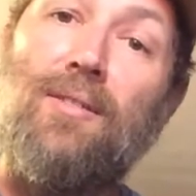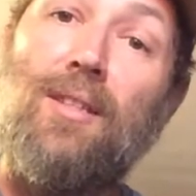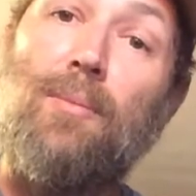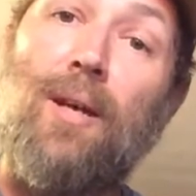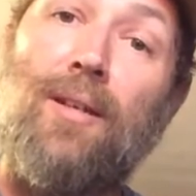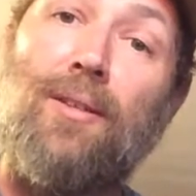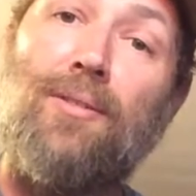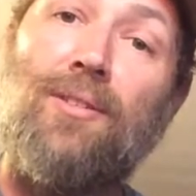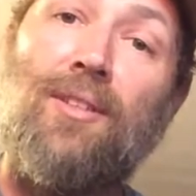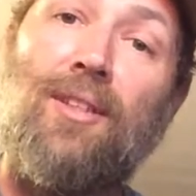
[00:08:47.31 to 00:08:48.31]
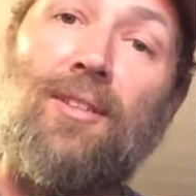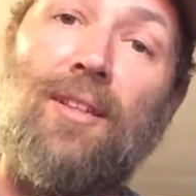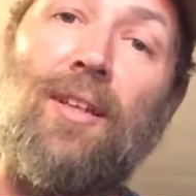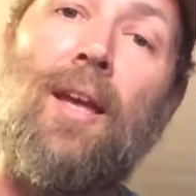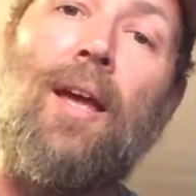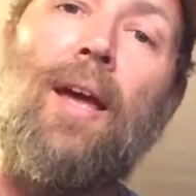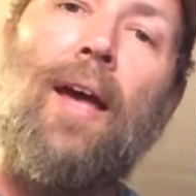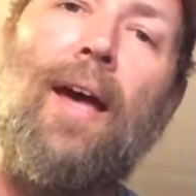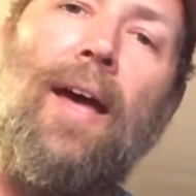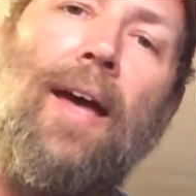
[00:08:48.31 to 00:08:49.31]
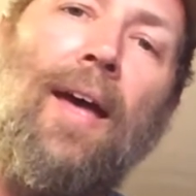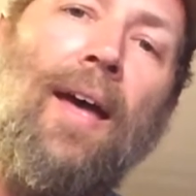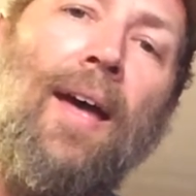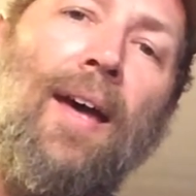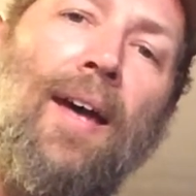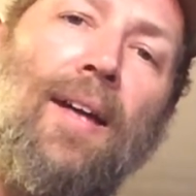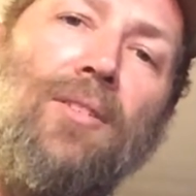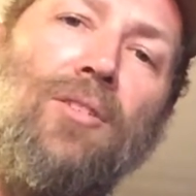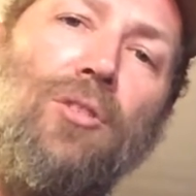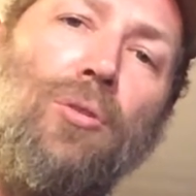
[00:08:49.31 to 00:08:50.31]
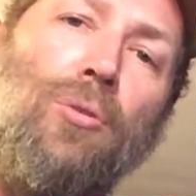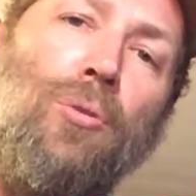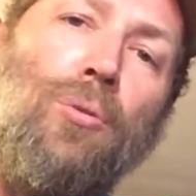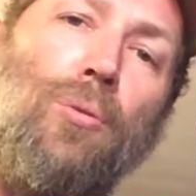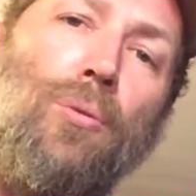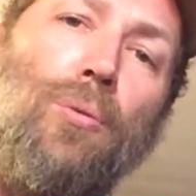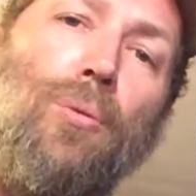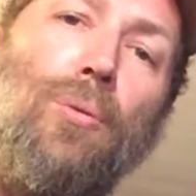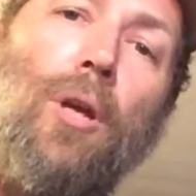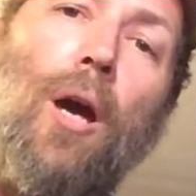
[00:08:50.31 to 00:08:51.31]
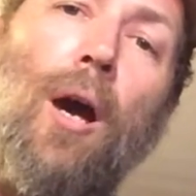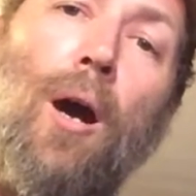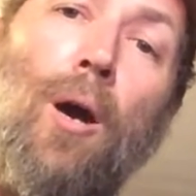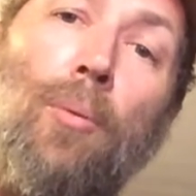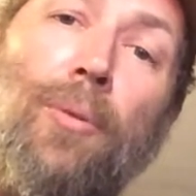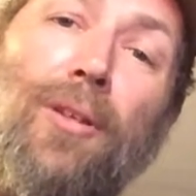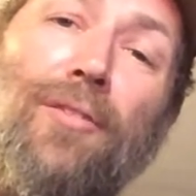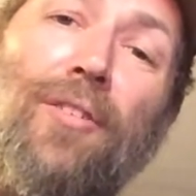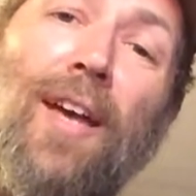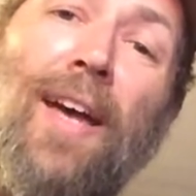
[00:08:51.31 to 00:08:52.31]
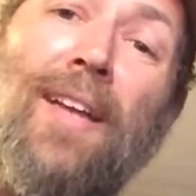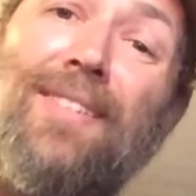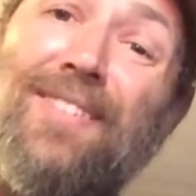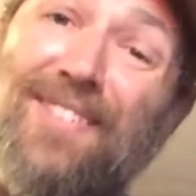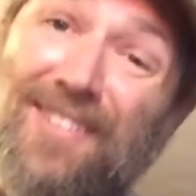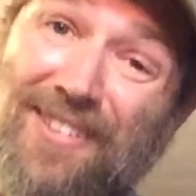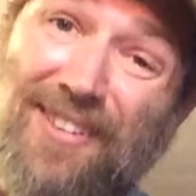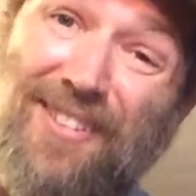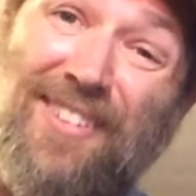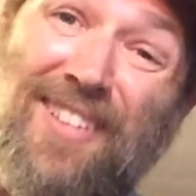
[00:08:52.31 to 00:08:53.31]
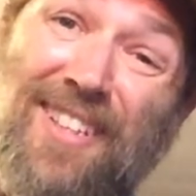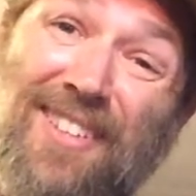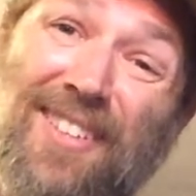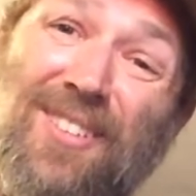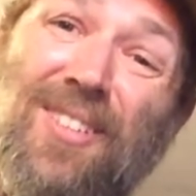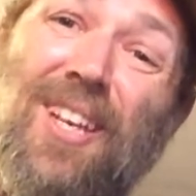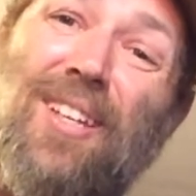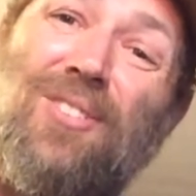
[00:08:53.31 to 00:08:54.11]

D minor descending, had to go, B flat, still descending,